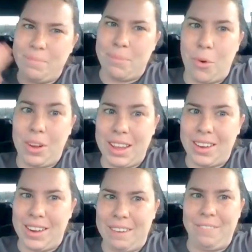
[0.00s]
Morning,
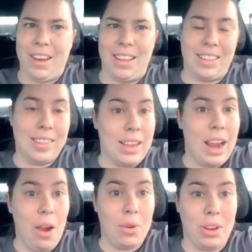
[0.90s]
internet friends.
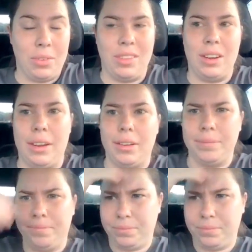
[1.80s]
How are we doing today?